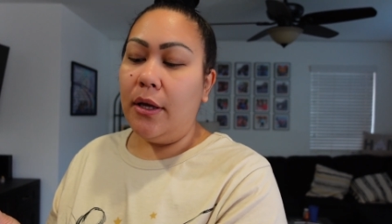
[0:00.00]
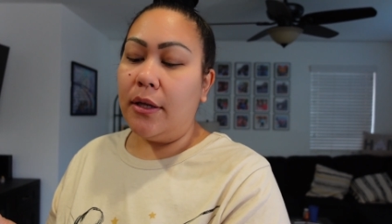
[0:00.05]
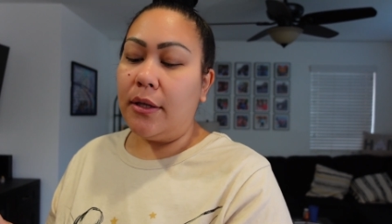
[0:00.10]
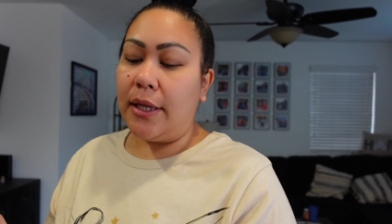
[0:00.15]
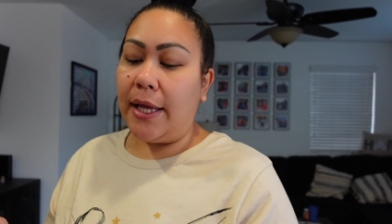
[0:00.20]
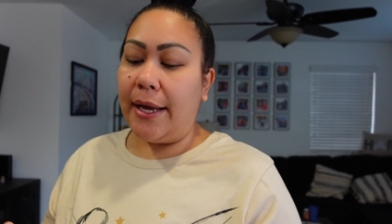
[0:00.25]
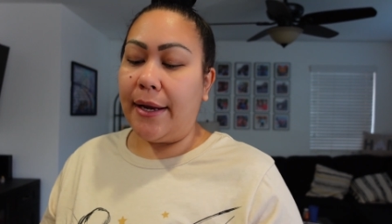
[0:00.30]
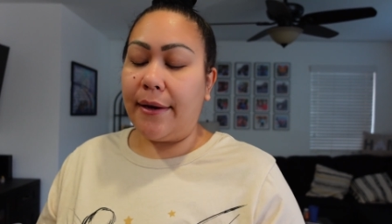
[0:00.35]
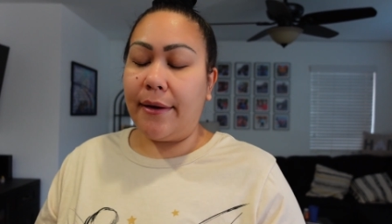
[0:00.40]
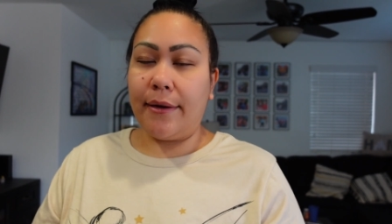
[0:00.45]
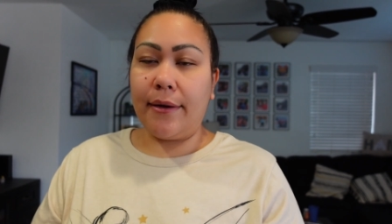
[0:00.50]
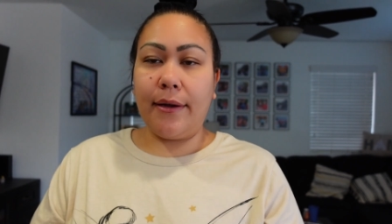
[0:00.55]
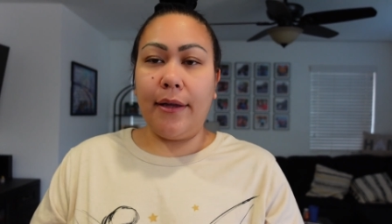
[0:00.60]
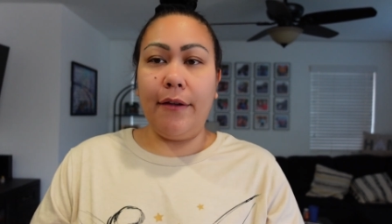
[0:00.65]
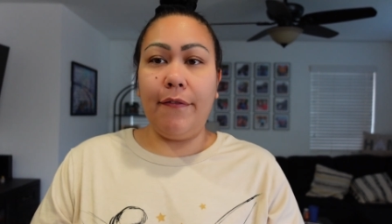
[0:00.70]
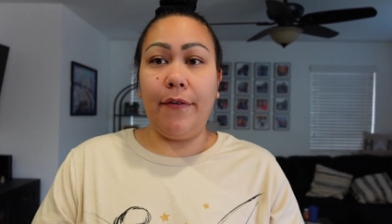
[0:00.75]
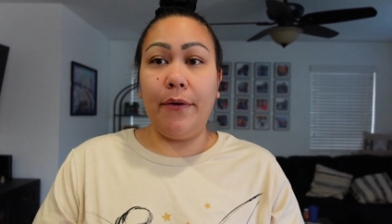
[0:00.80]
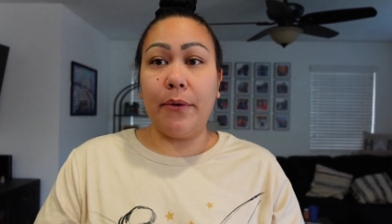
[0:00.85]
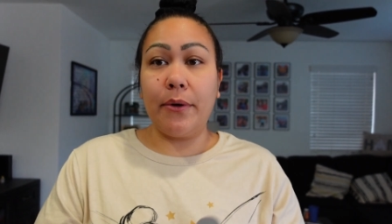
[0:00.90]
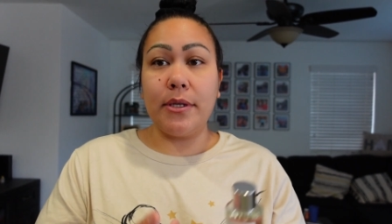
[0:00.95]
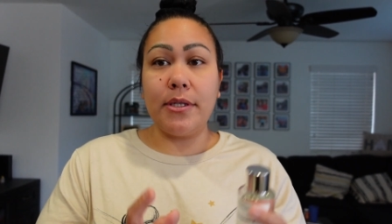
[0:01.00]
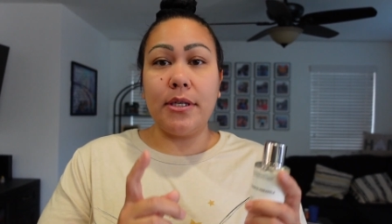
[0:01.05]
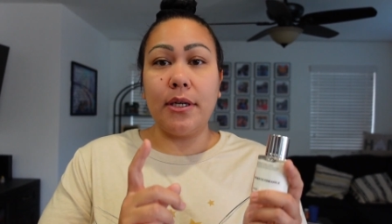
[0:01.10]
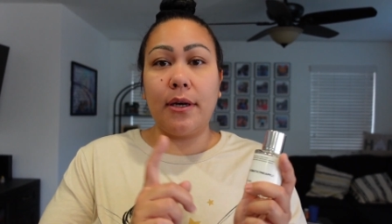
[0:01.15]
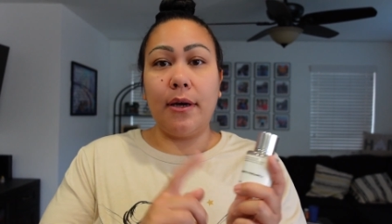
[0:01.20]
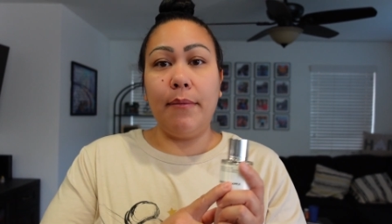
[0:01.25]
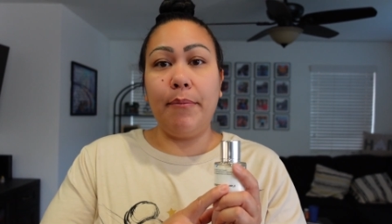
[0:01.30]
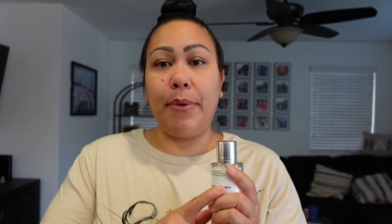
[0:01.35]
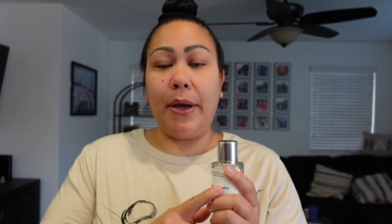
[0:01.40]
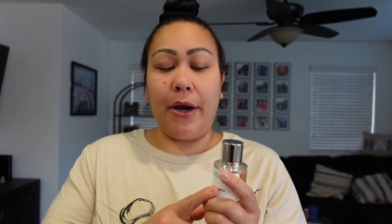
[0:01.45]
Like if you were to
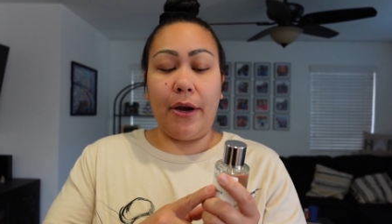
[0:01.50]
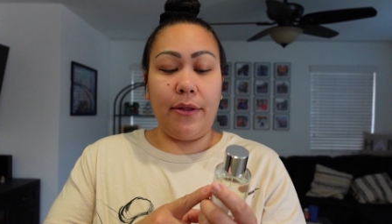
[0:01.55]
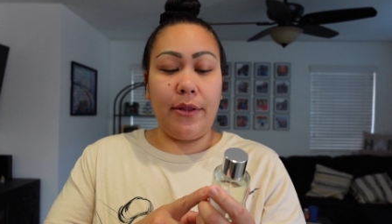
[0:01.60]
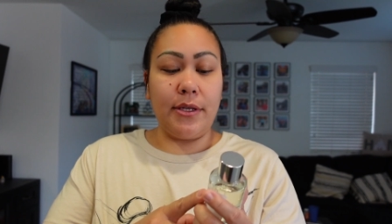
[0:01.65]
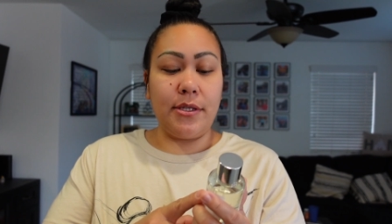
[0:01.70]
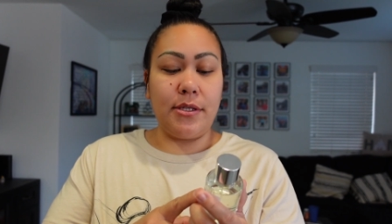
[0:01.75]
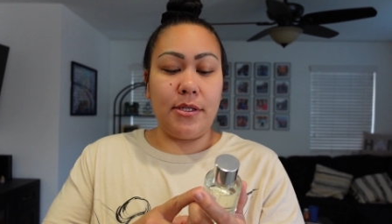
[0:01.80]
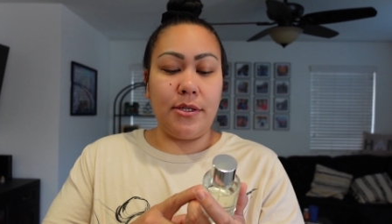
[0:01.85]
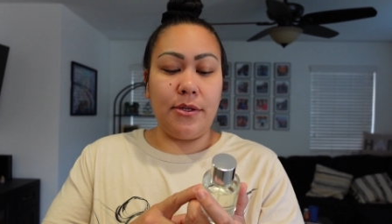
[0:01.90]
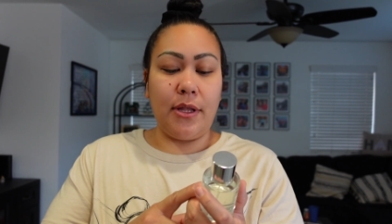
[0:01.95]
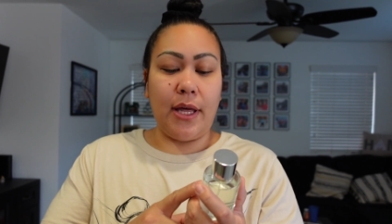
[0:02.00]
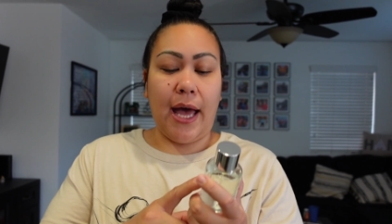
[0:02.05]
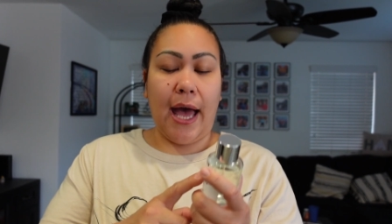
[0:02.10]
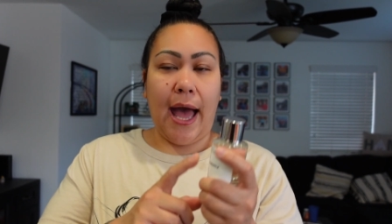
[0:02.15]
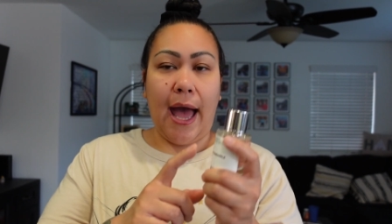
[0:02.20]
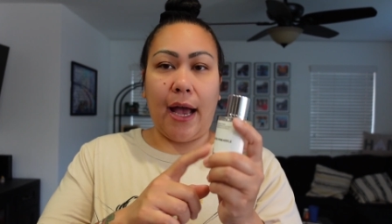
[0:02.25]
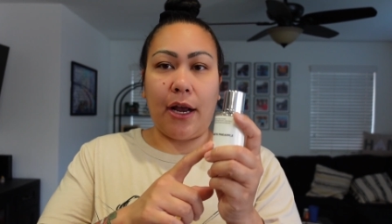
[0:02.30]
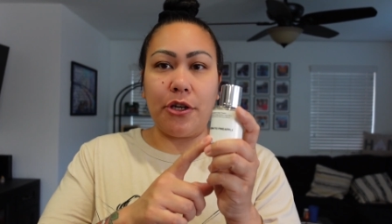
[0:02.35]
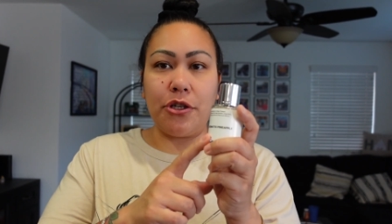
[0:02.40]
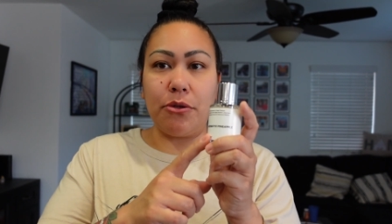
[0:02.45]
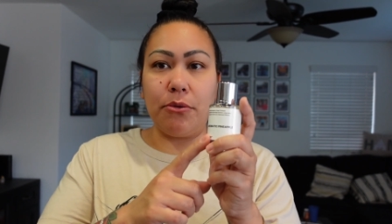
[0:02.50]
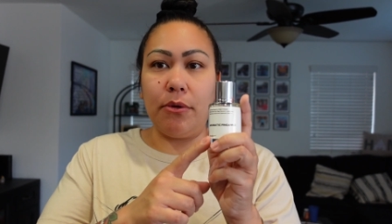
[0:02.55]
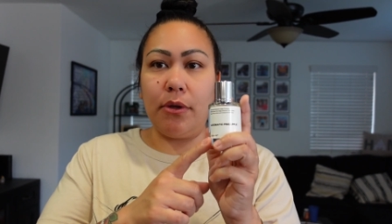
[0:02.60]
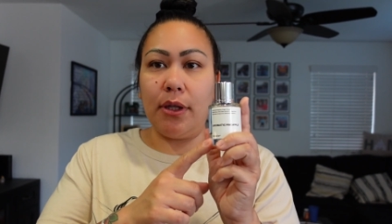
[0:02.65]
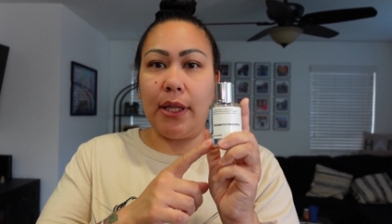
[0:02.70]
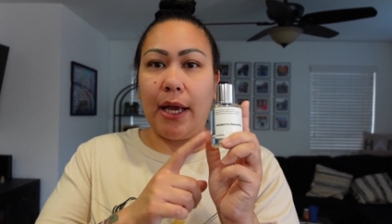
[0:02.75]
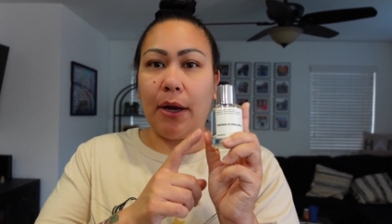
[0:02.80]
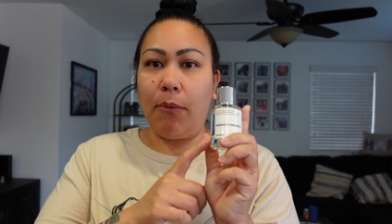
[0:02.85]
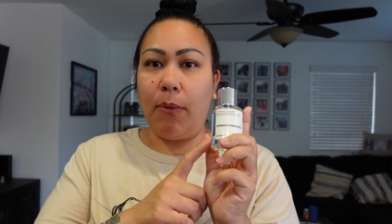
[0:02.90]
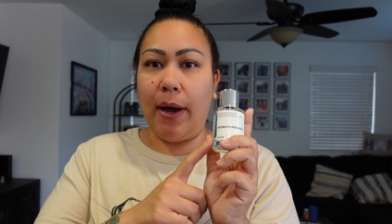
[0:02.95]
compare this to the actual
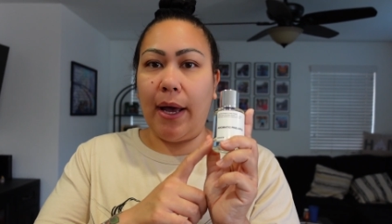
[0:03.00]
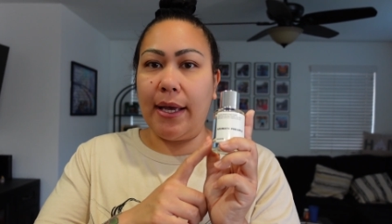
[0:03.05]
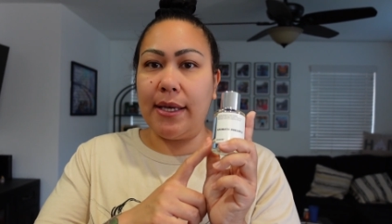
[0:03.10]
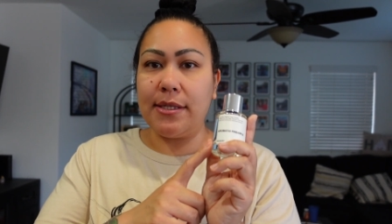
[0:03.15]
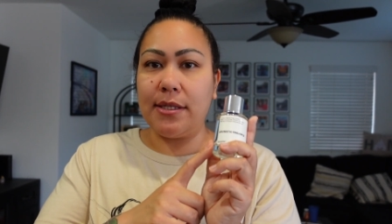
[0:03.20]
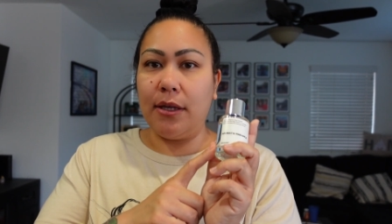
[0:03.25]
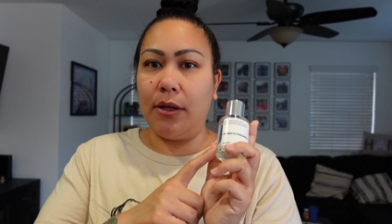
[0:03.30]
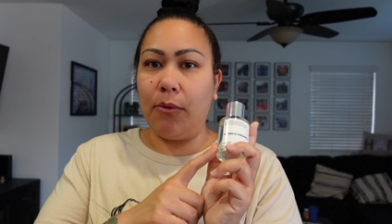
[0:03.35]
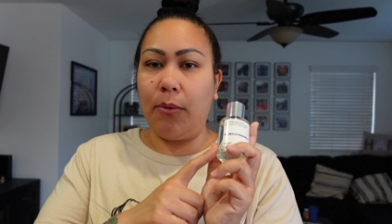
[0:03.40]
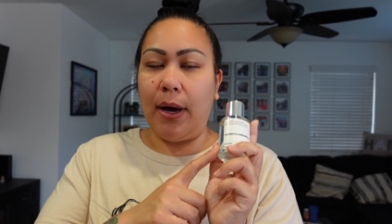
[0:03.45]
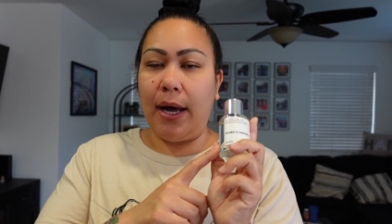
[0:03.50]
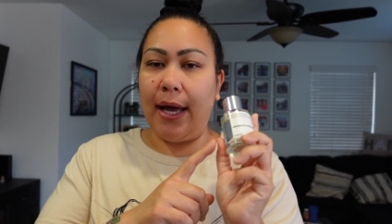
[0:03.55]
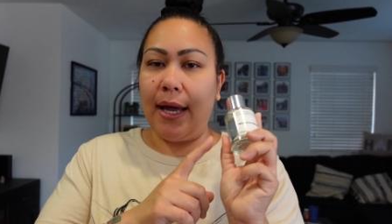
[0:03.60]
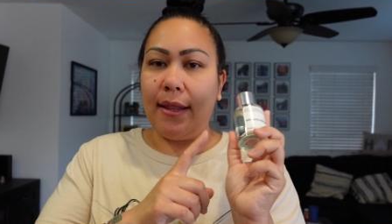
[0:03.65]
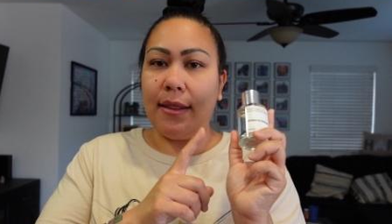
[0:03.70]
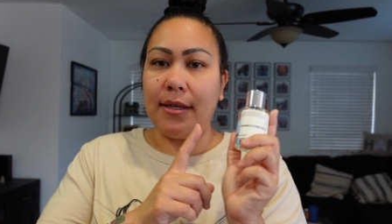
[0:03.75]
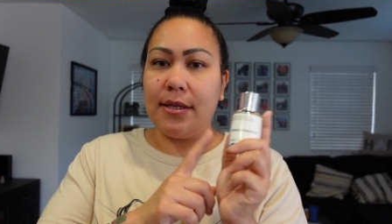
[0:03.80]
like YSLY,